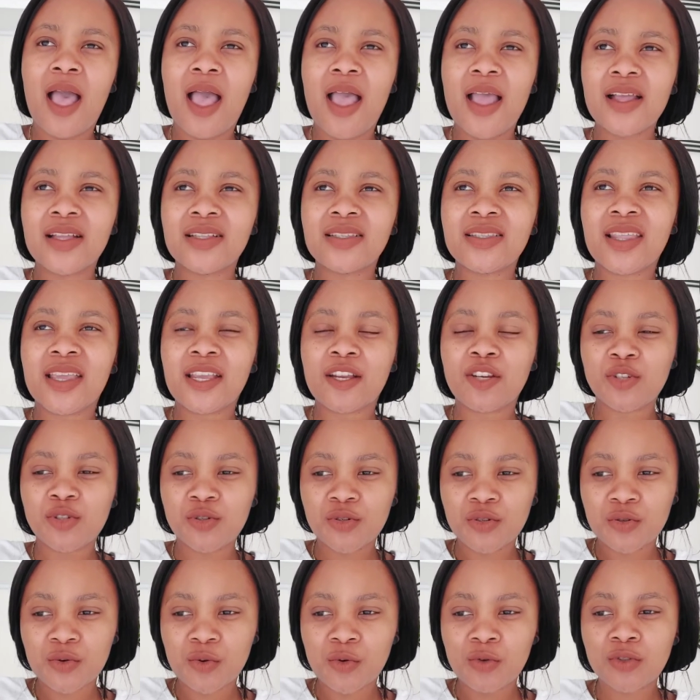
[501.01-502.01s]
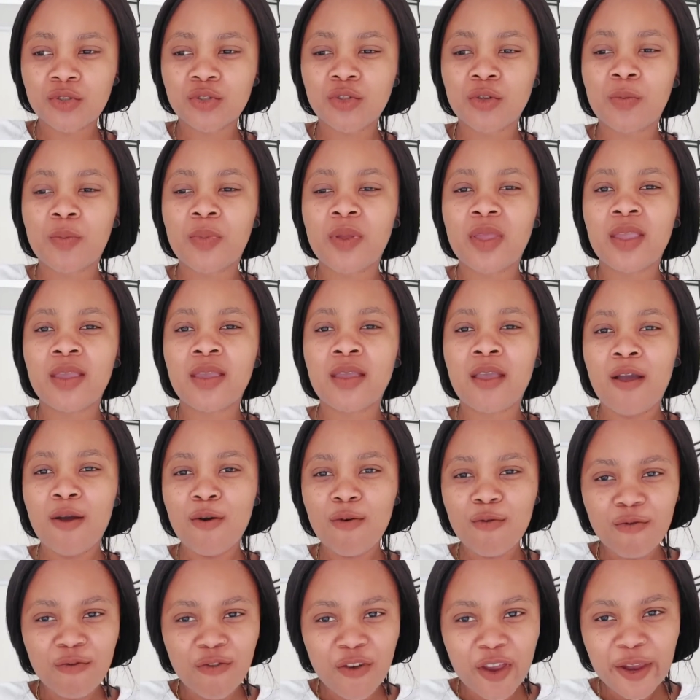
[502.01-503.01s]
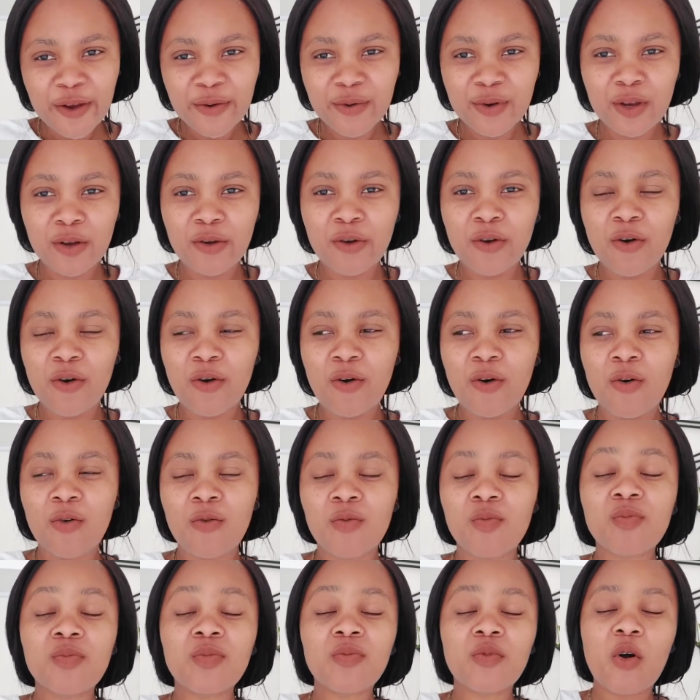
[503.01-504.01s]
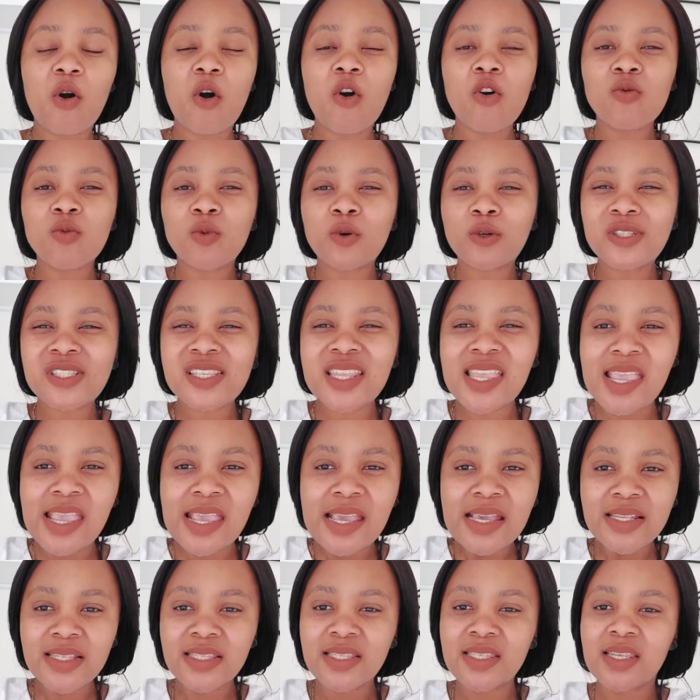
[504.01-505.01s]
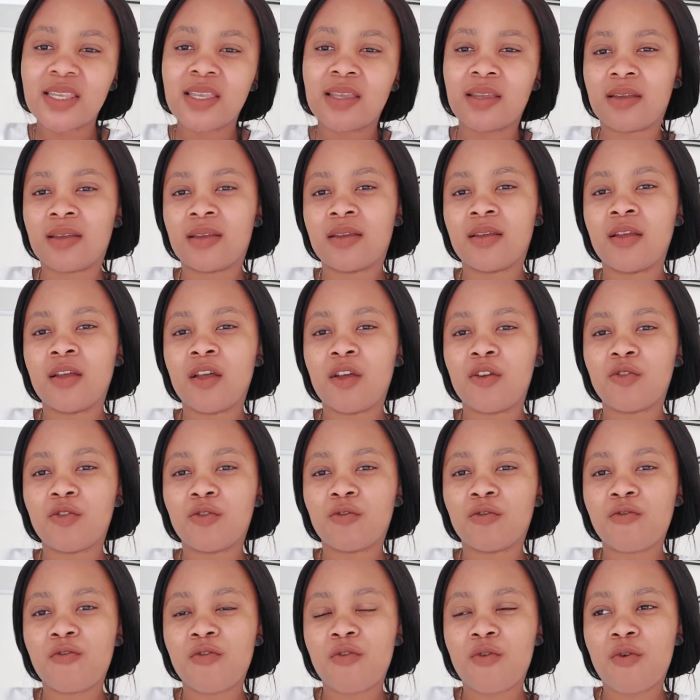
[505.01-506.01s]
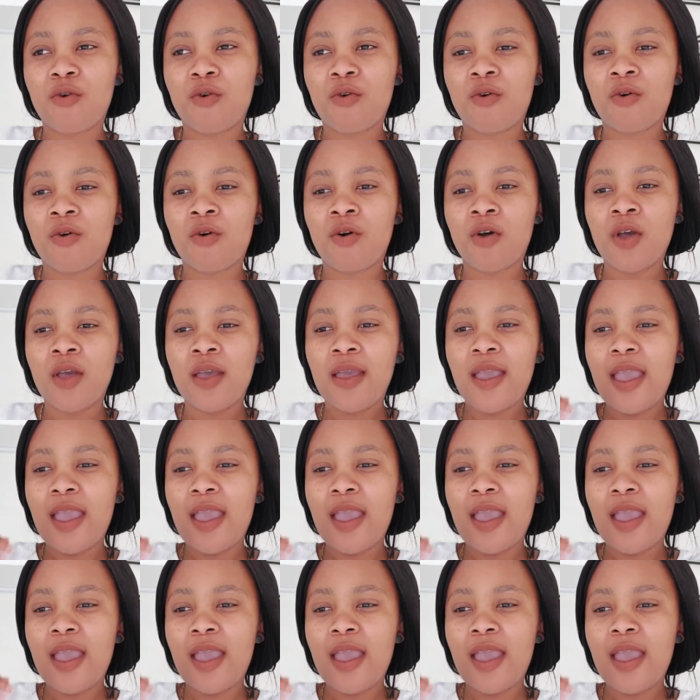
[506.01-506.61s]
and they should also be very low, almost kissing your floor.